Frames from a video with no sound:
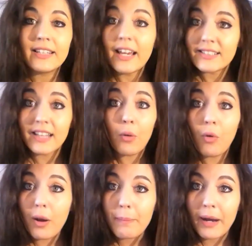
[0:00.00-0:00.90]
Yes, that
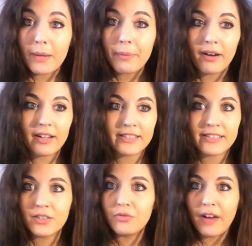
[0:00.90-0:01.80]
white paper is
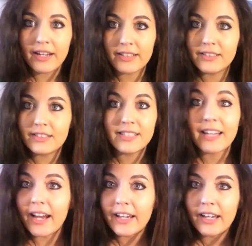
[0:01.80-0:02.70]
still valid
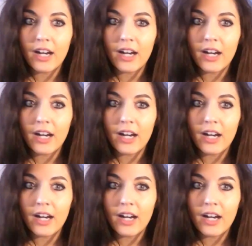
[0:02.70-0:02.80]
today.